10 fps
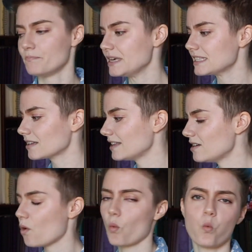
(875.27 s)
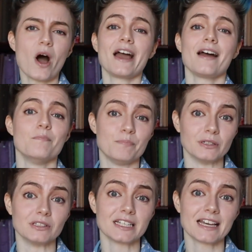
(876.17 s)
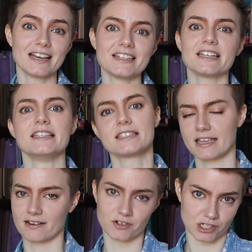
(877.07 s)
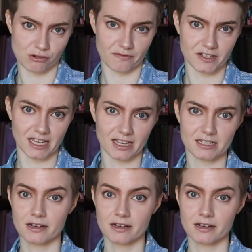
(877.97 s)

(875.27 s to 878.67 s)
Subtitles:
Basically, why I'm building it instead of just thrifting it.